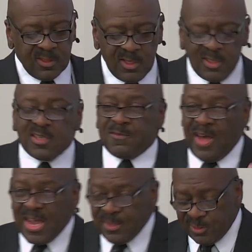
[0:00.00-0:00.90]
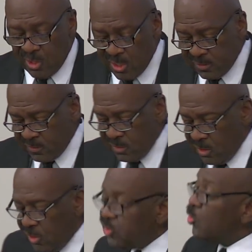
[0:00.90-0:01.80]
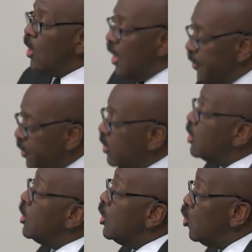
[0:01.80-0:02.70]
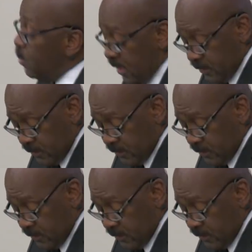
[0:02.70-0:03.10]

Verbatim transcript: divine thoughts to other humans.